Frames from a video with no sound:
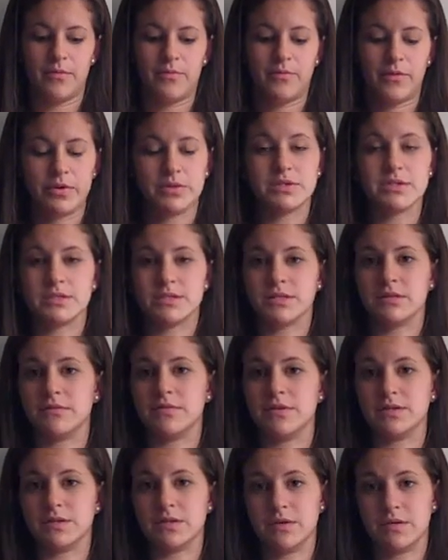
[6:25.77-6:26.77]

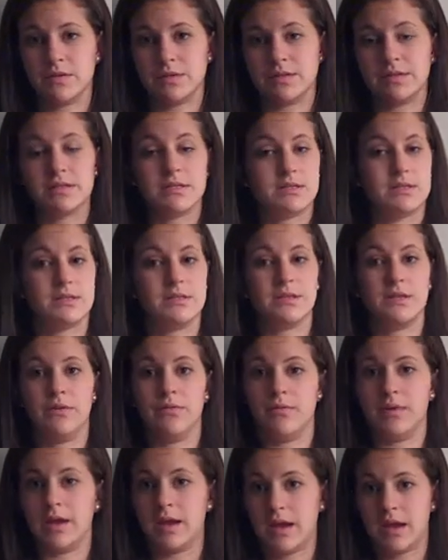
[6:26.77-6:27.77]
First, the students did
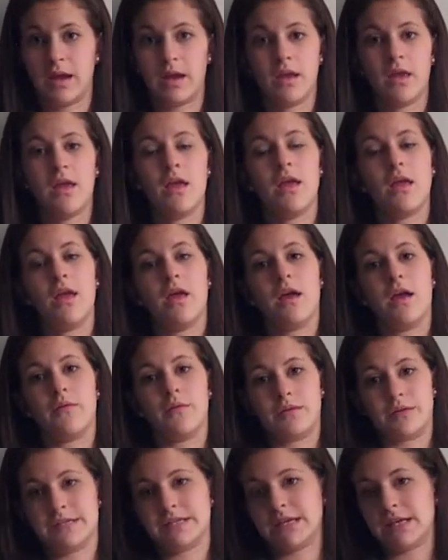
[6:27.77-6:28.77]
the reading
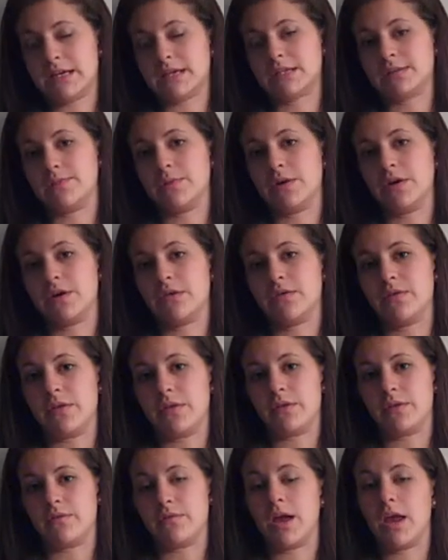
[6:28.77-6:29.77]
with the textbook.
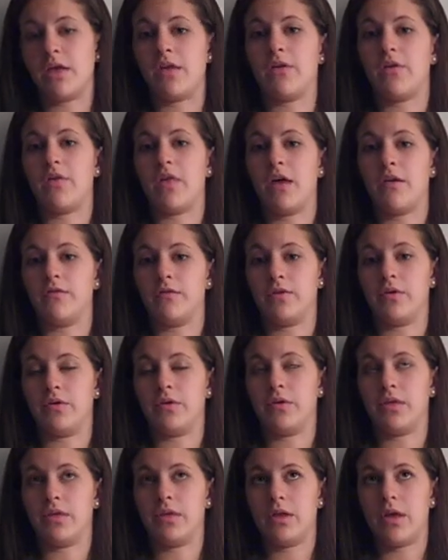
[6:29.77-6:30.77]
The regular
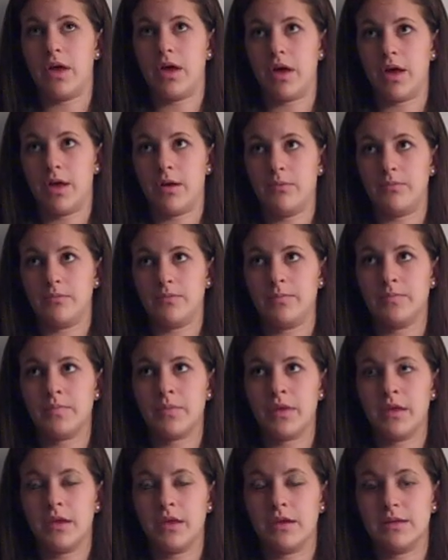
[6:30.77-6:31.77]
level
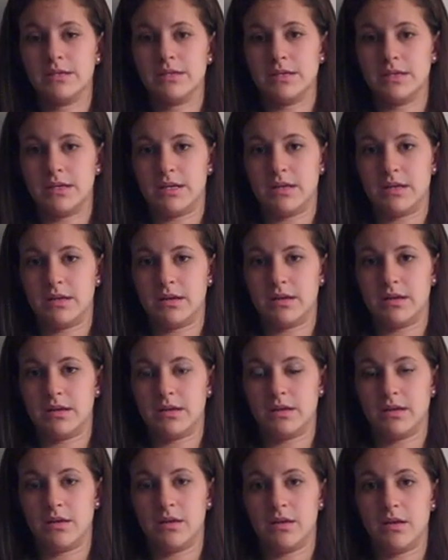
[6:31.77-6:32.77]
did
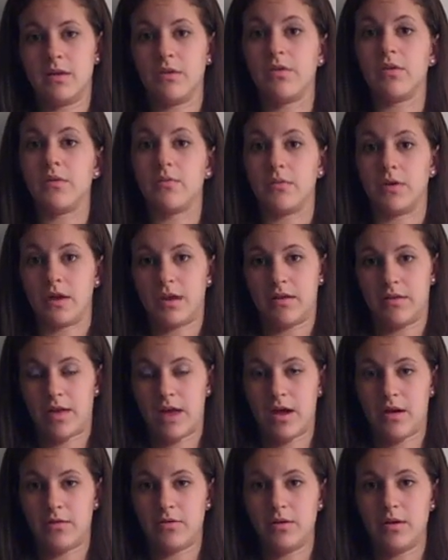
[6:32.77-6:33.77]
the read
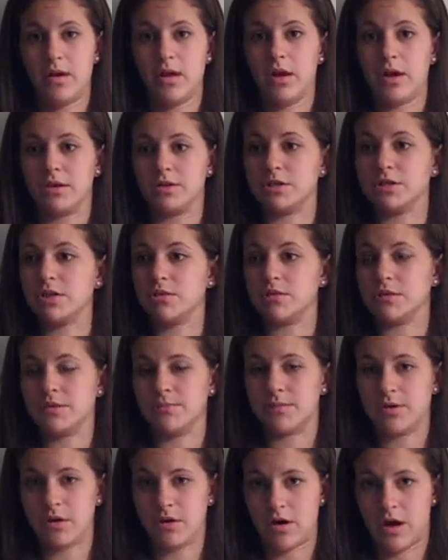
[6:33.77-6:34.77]
aloud, and she
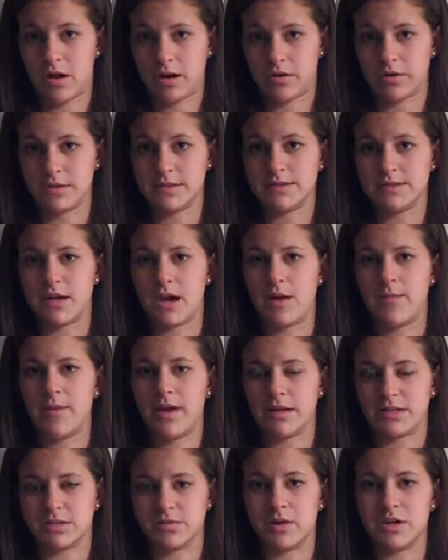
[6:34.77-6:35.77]
would periodically stop,
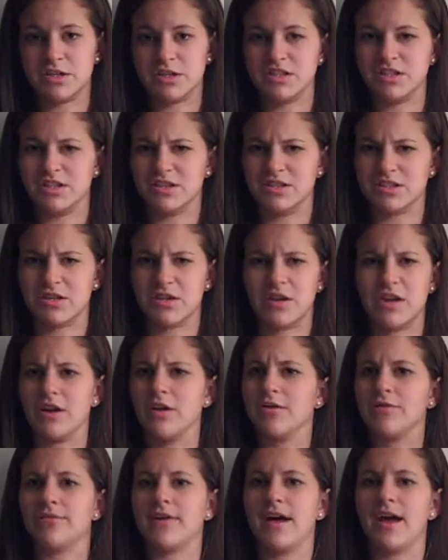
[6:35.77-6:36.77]
ask questions,
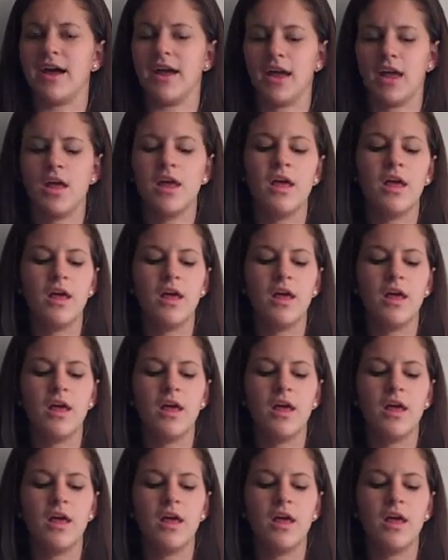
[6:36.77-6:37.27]
clarify.